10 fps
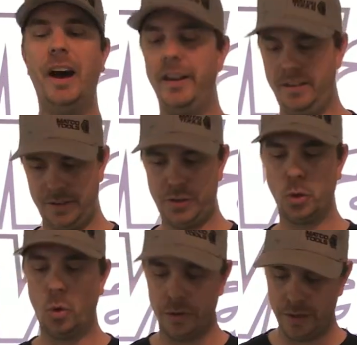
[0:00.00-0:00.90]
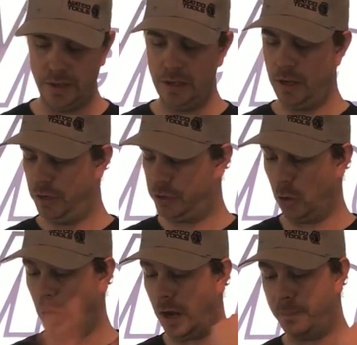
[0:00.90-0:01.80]
Done, sold.
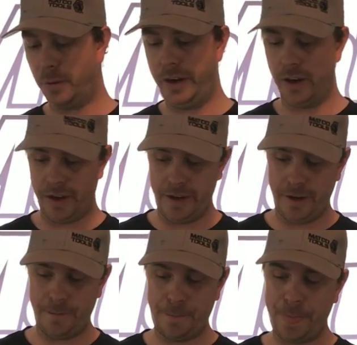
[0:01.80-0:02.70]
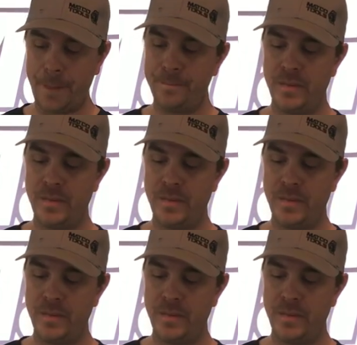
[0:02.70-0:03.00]
So I put it on here.